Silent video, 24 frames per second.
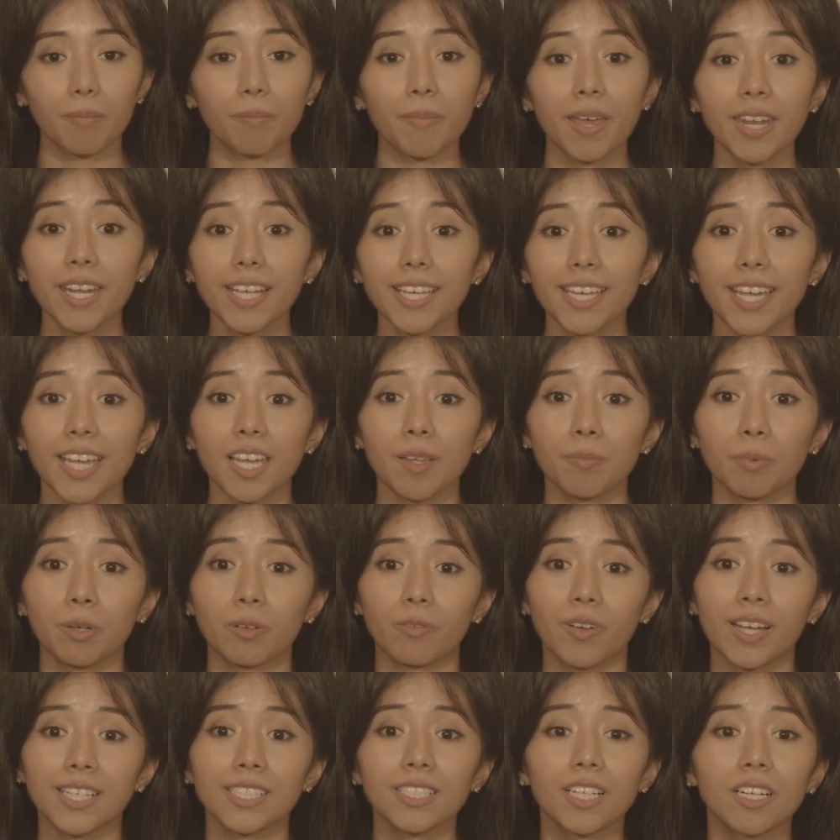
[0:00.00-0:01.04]
Medicaid
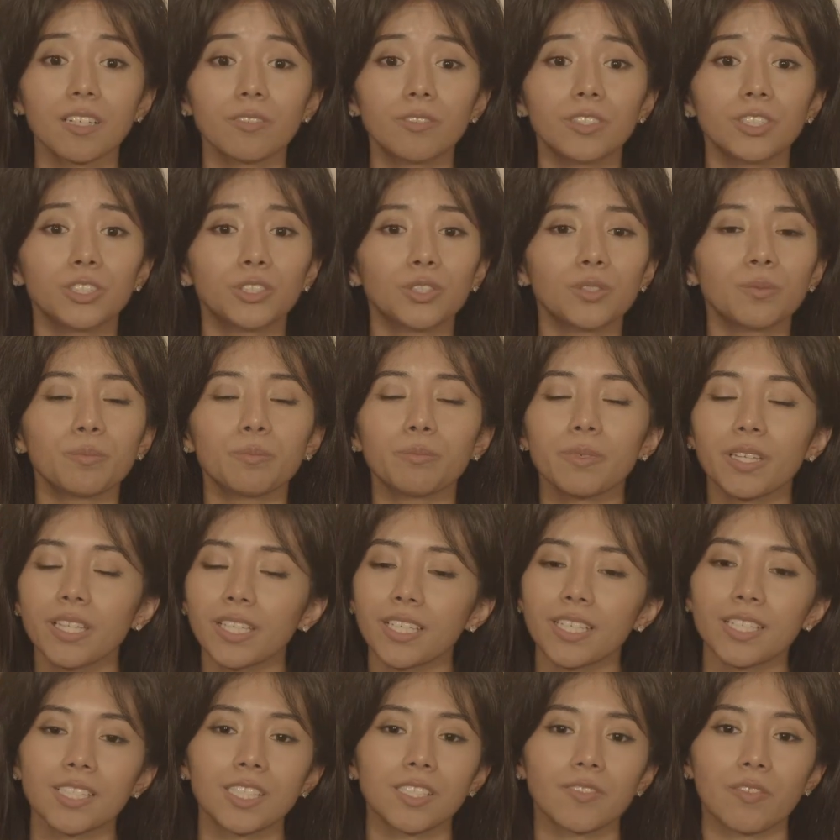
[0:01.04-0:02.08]
provides coverage to
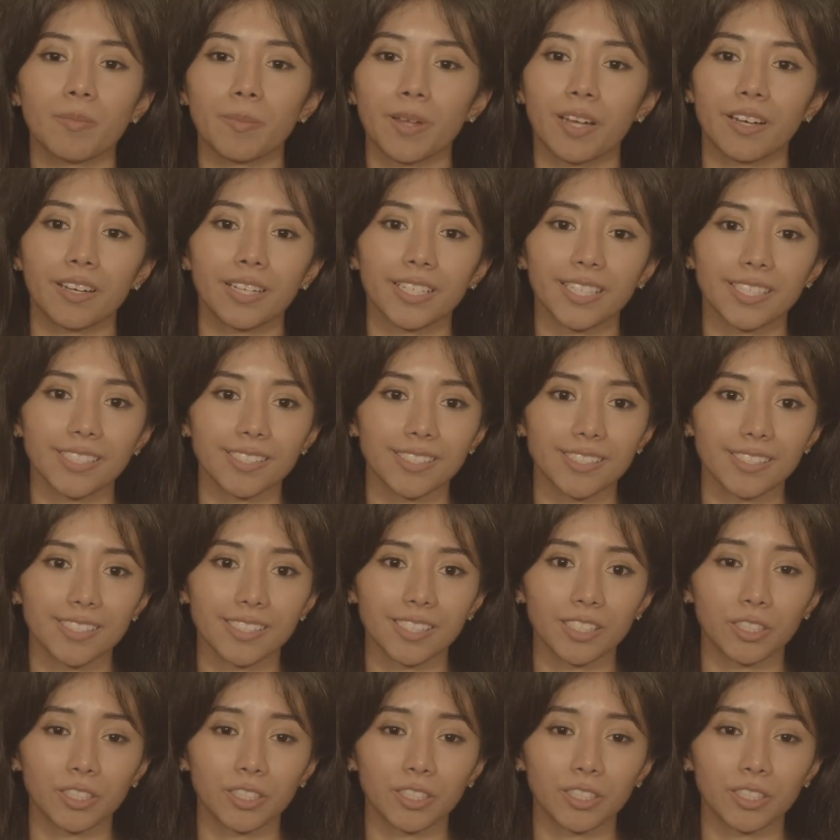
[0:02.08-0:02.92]
millions of Americans,